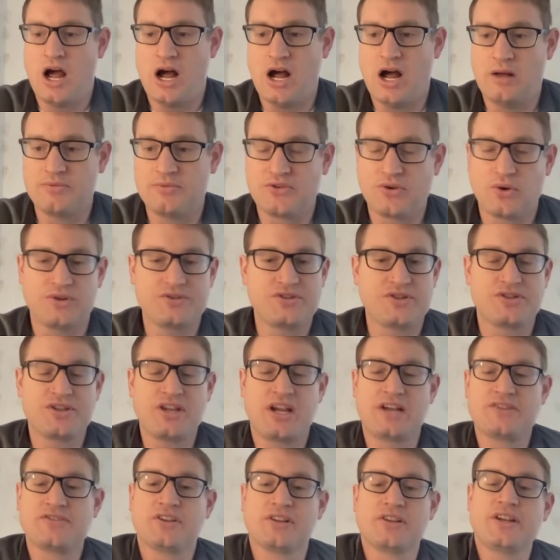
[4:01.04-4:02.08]
So it just
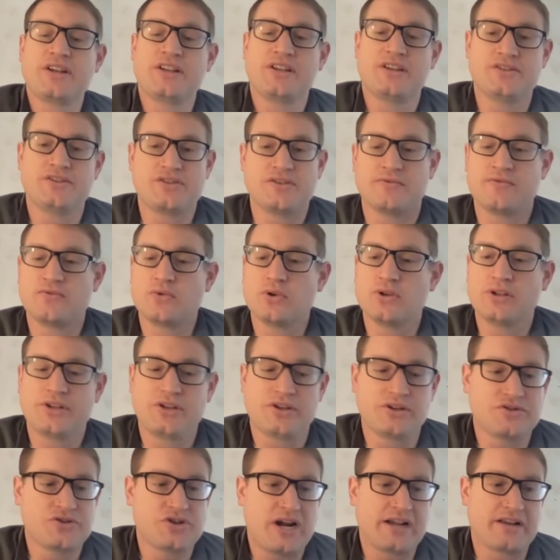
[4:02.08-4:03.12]
has a lineage of really
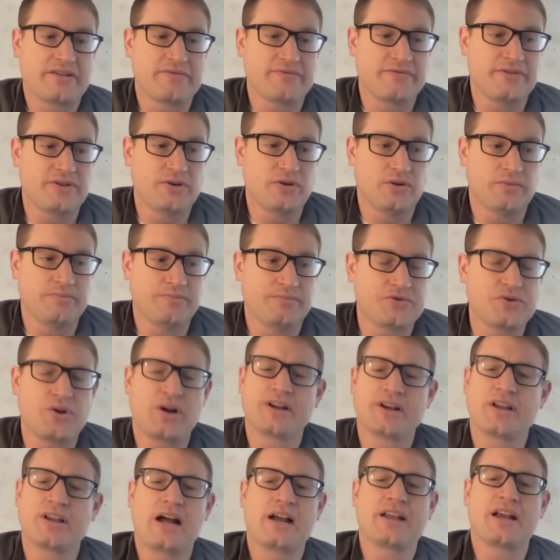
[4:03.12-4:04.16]
good track and field. So
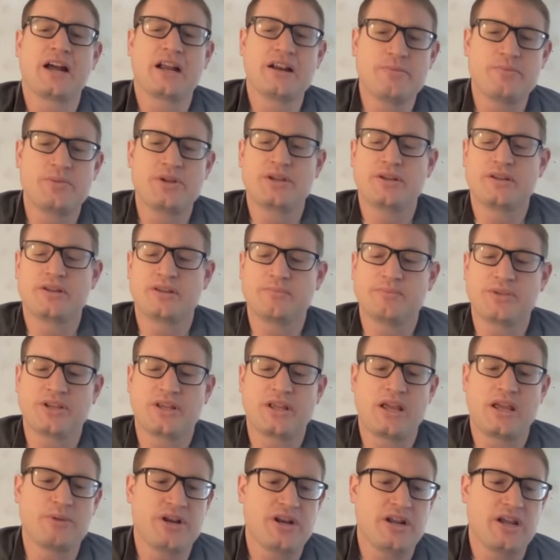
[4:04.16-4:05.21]
I kind of
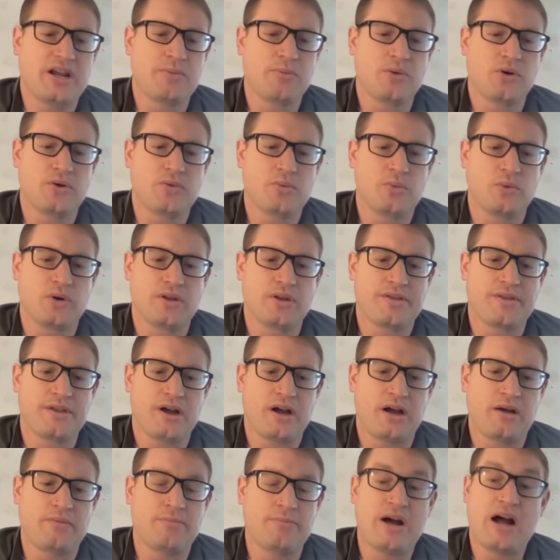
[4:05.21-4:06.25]
became enamored with
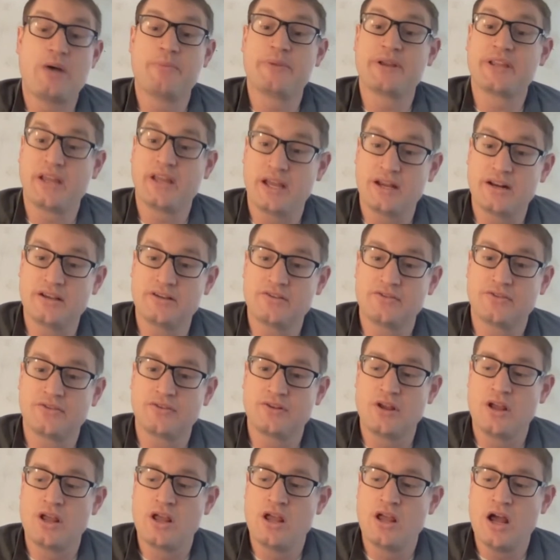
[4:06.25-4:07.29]
biomechanics
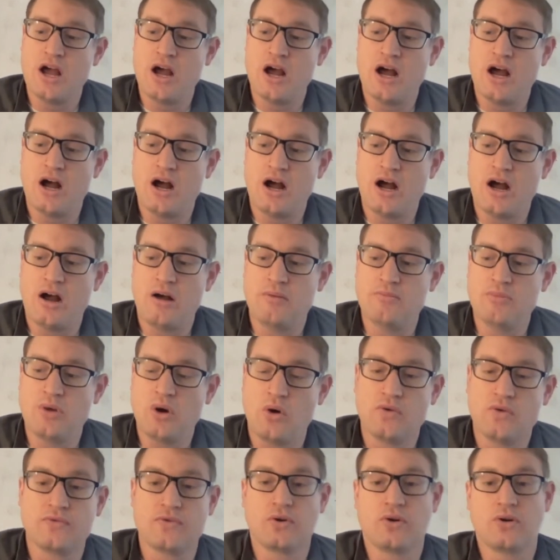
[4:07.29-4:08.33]

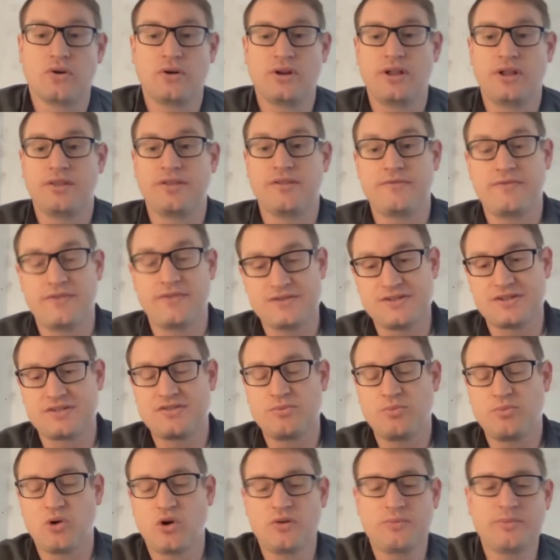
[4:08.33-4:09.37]
over in the physics
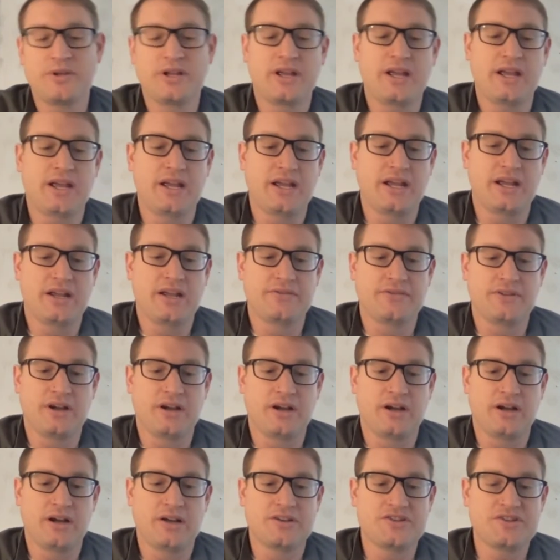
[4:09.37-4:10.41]
department
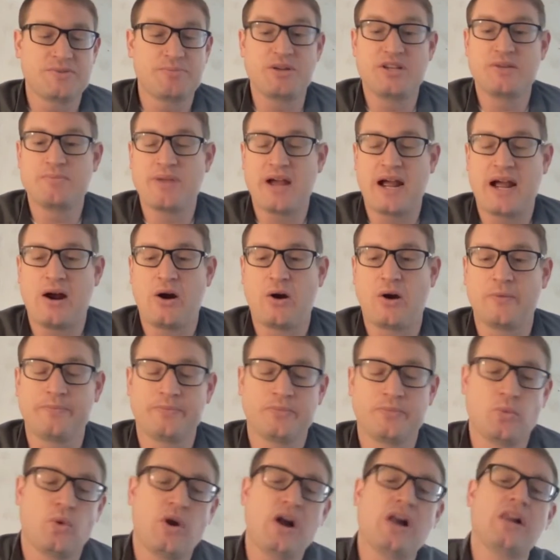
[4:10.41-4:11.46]
and speed power
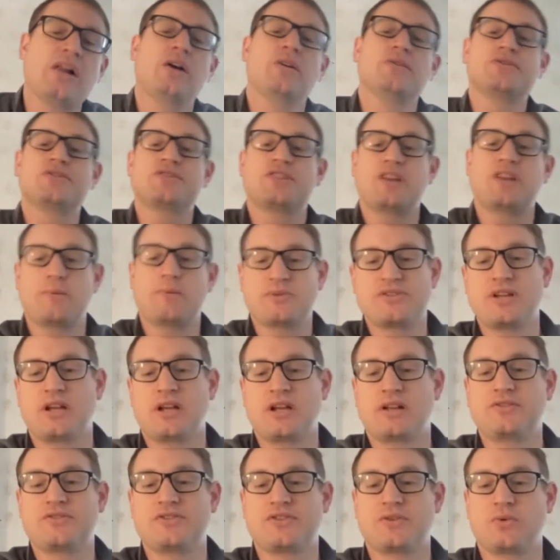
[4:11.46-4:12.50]
while I was
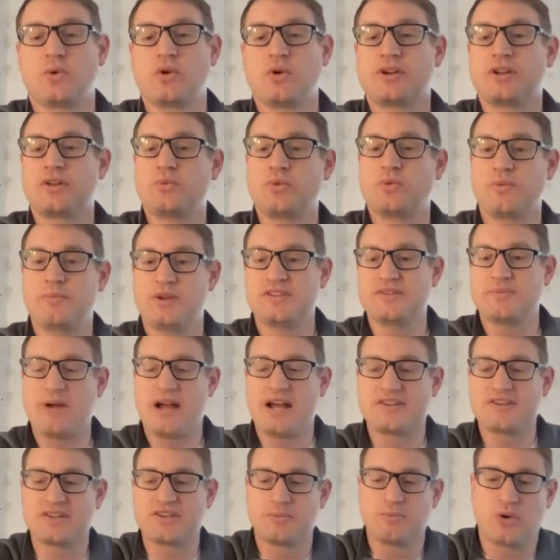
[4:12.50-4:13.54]
simultaneously working with men's
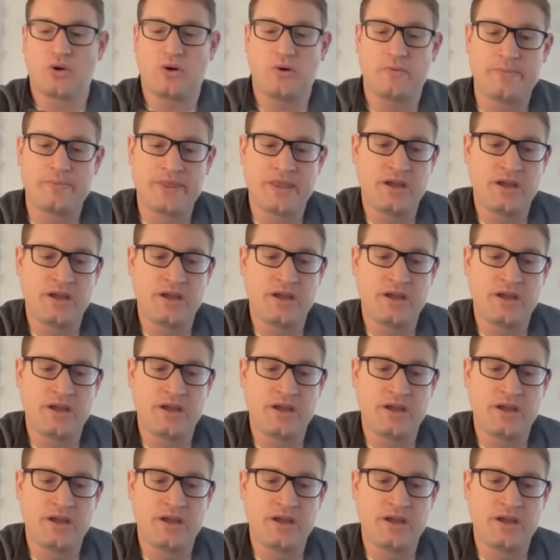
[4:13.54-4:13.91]
basketball.